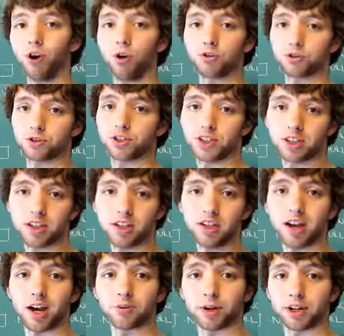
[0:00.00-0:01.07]
good alternate
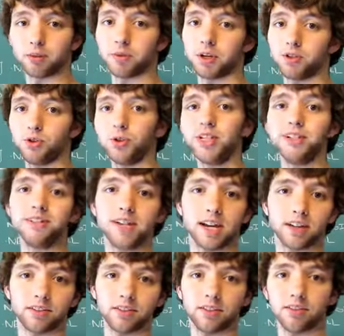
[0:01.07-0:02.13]
key, I recommend you
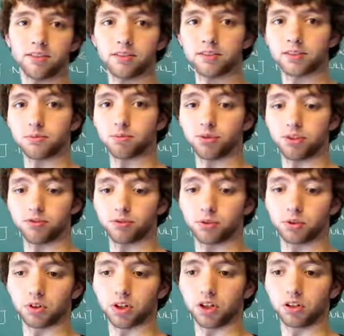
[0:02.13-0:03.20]
index it simply
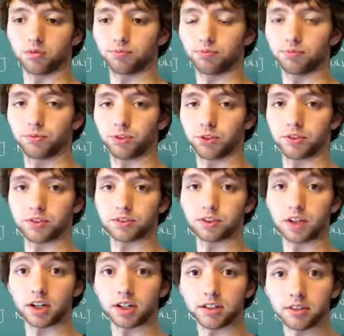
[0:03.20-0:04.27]
for good
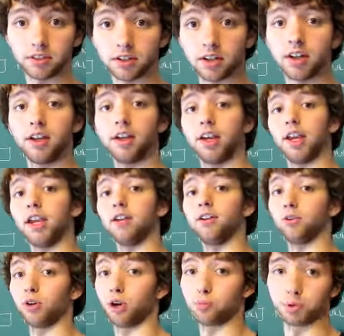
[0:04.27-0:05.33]
design, and
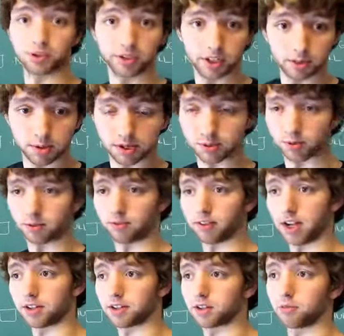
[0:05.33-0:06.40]
it'll help your database run
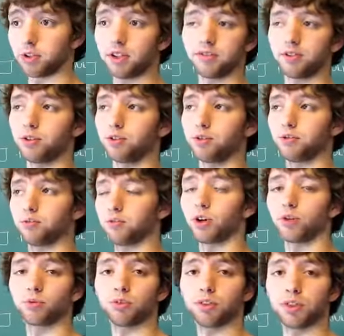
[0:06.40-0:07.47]
faster. But if you
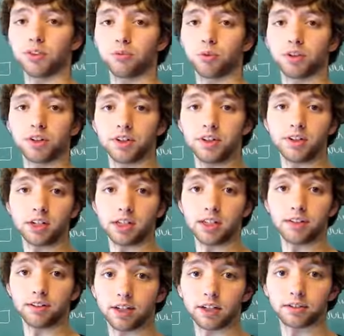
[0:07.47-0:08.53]
don't really want an
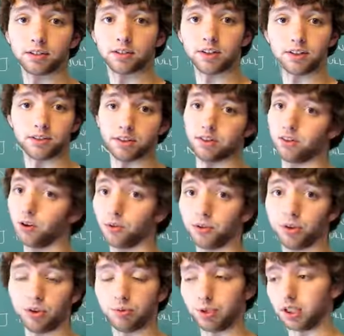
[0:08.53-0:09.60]
index on it, then
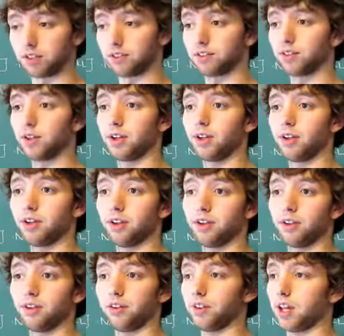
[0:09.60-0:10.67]
don't do it, because
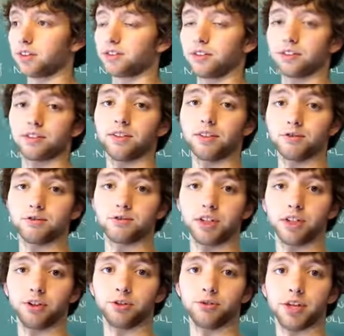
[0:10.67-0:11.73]
that's just another
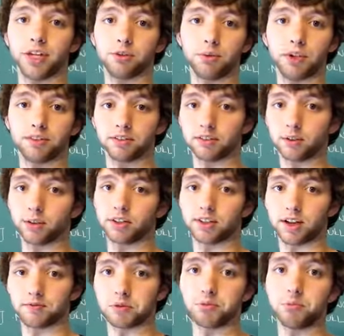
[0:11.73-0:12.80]
thing your database is going
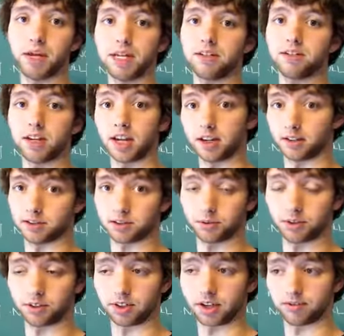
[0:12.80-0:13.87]
to have to maintain. It's
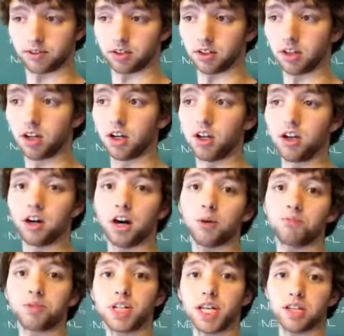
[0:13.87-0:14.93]
going to have to
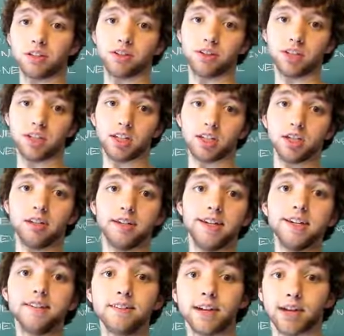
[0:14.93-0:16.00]
update the
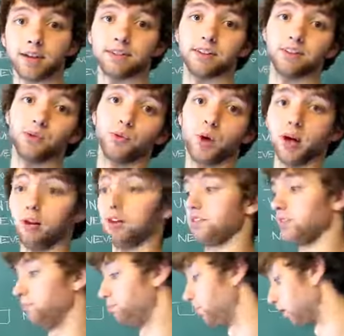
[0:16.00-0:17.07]
index as well as